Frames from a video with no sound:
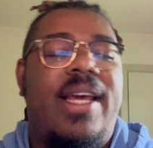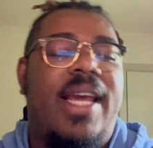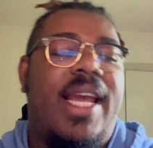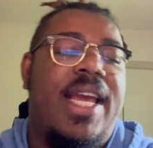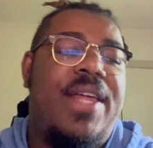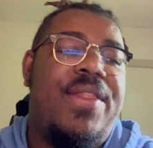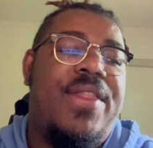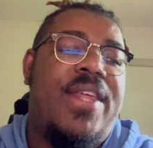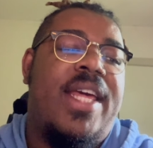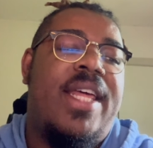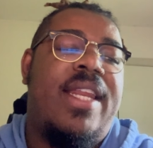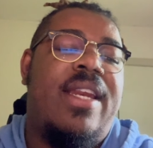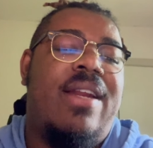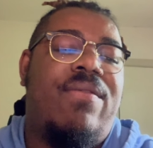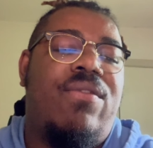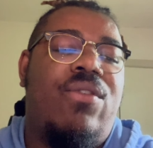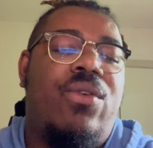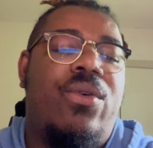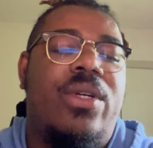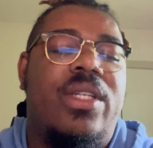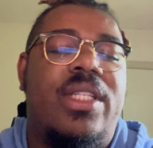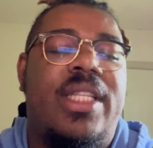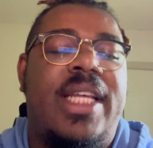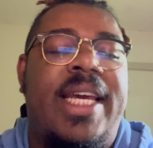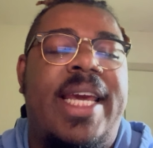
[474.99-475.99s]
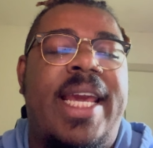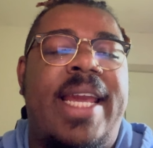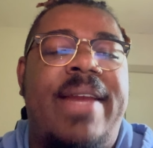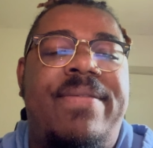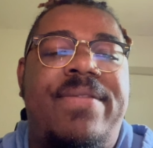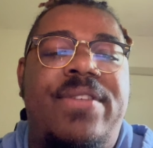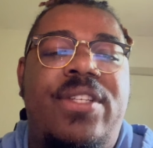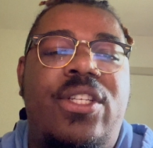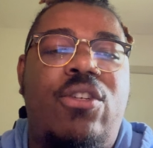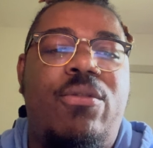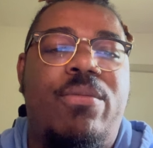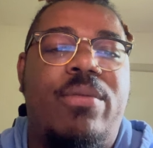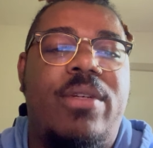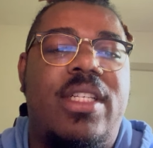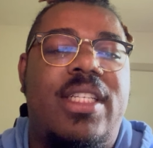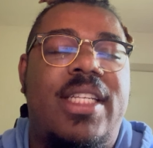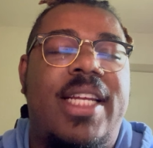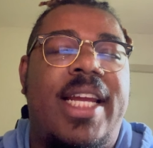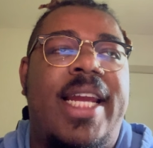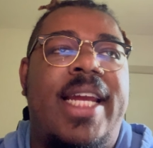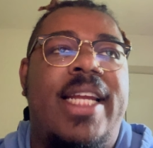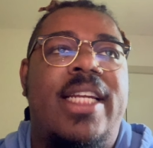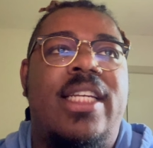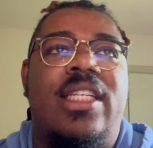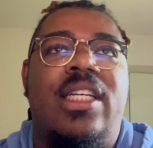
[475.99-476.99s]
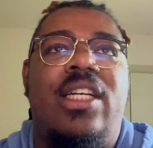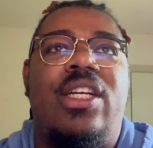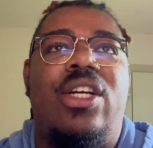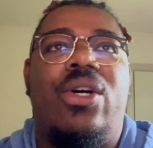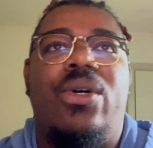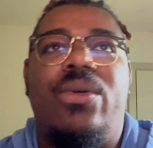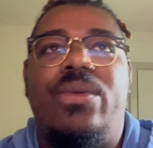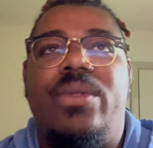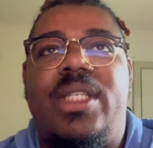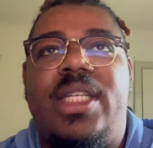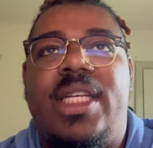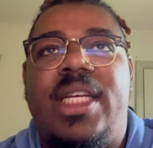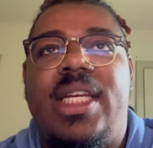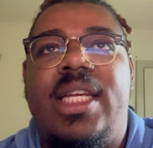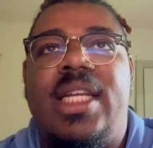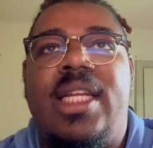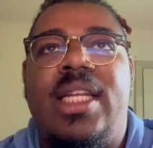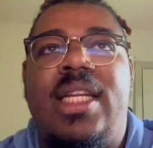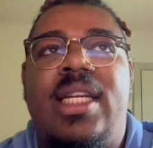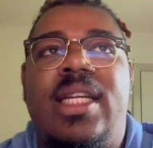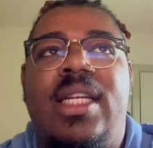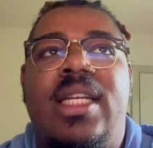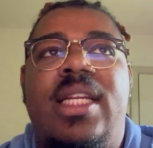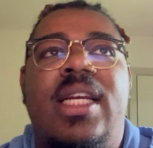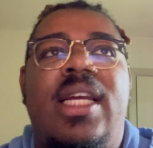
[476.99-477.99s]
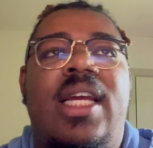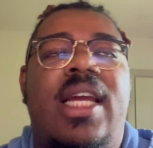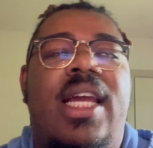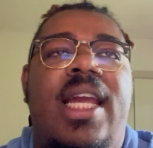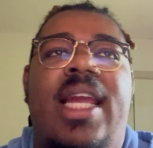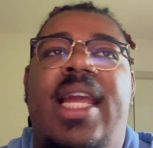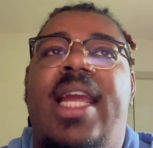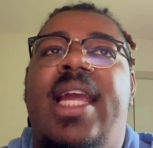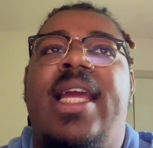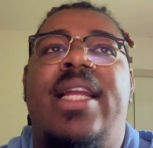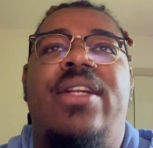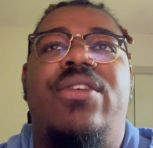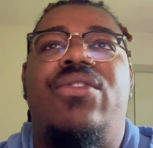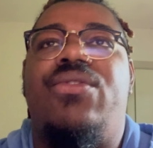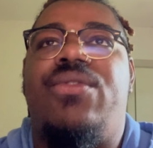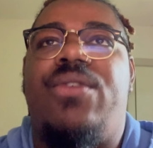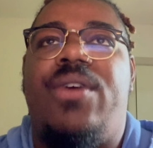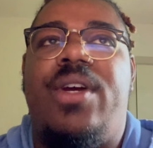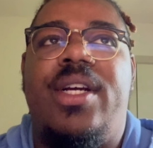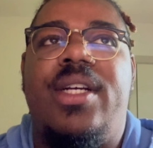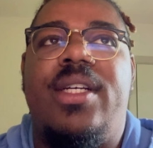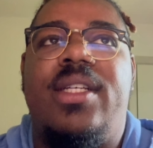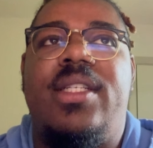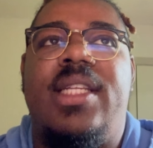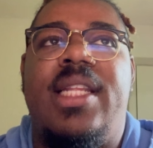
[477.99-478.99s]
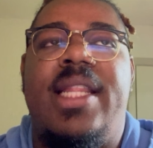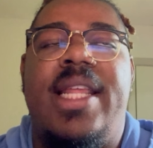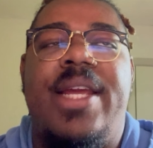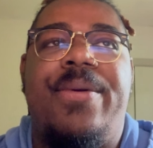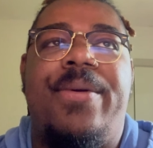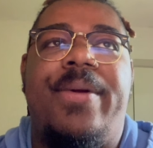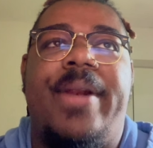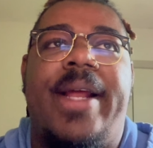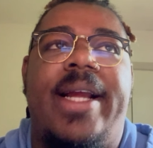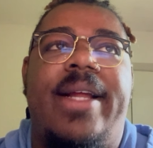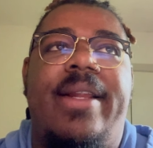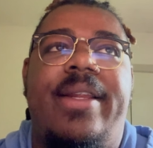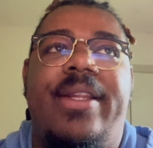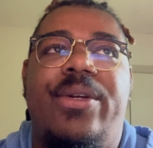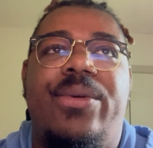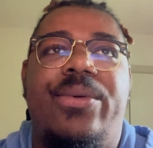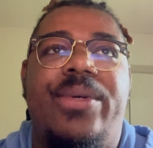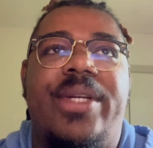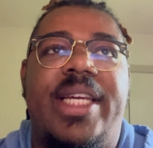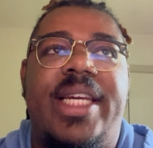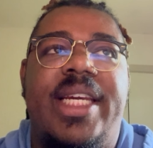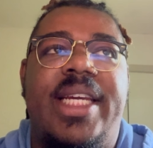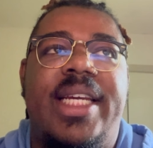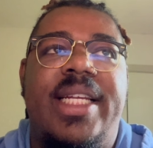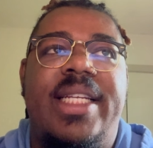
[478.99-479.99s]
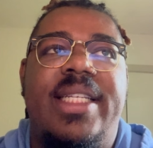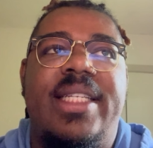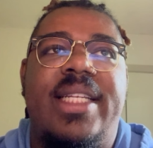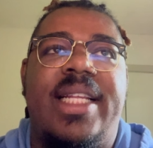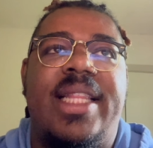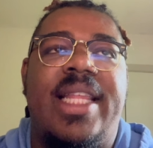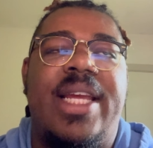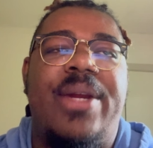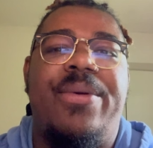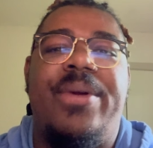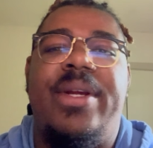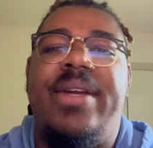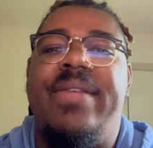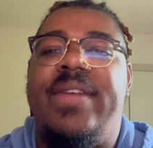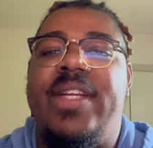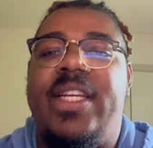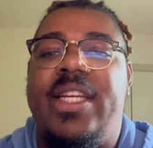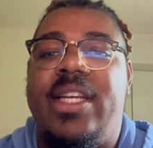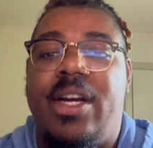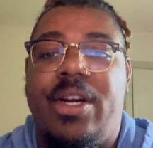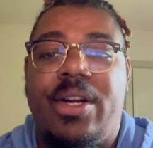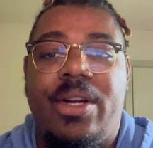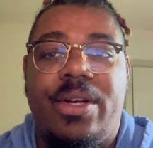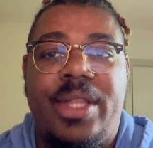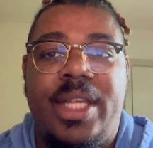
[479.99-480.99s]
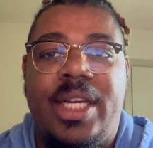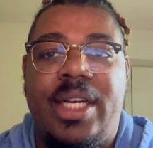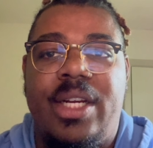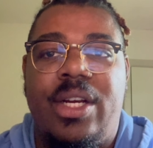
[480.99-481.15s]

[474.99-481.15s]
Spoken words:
And then, of course, they gave Super Saiyan to Goten and Trunks, and they were like little kids. Like, they were even younger than